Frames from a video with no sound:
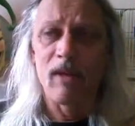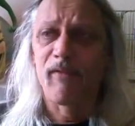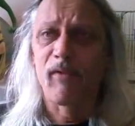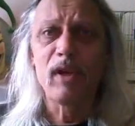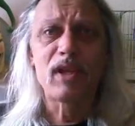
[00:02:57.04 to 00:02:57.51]

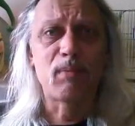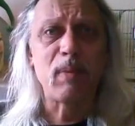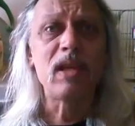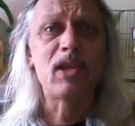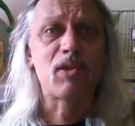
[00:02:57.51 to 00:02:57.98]
my free
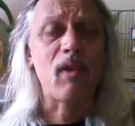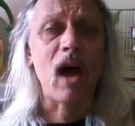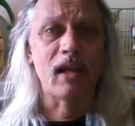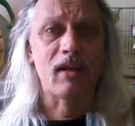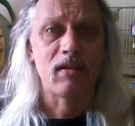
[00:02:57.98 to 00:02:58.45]
speech
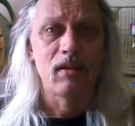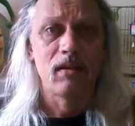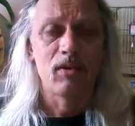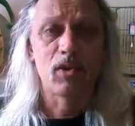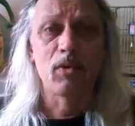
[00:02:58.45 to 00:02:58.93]
right
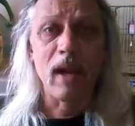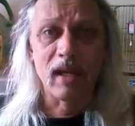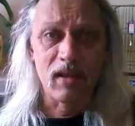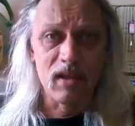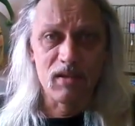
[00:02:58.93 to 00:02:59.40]
to
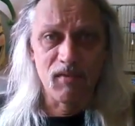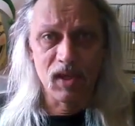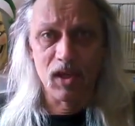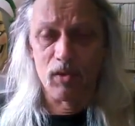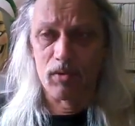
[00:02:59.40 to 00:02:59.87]
make
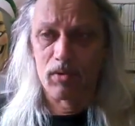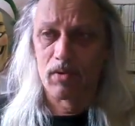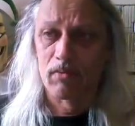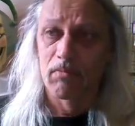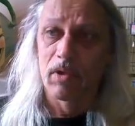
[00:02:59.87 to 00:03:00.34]
these
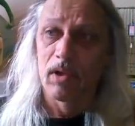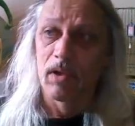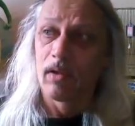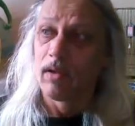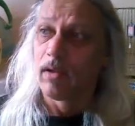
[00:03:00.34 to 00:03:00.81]
videos.
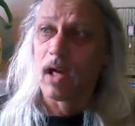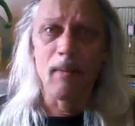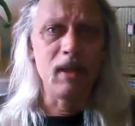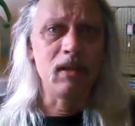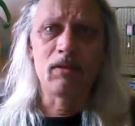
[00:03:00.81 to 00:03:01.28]

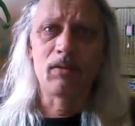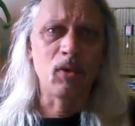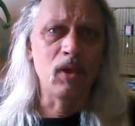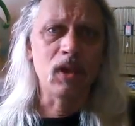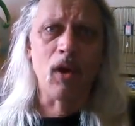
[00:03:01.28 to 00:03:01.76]
I've been